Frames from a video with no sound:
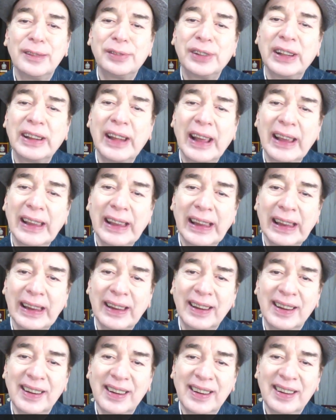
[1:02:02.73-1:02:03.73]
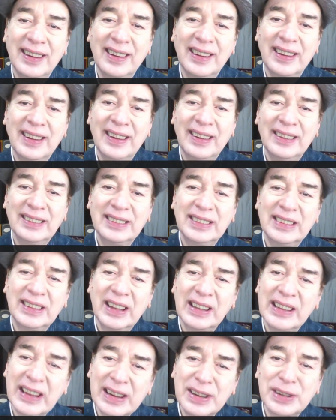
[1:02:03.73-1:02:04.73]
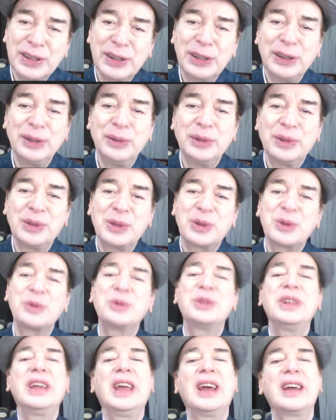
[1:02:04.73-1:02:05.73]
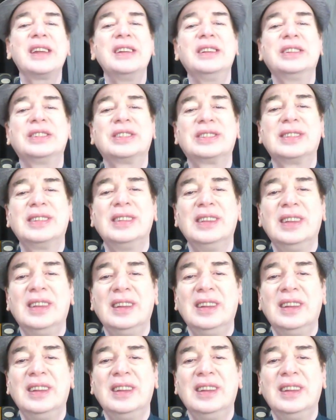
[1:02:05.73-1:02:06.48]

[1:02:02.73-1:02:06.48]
of an eye, connection through the eyes,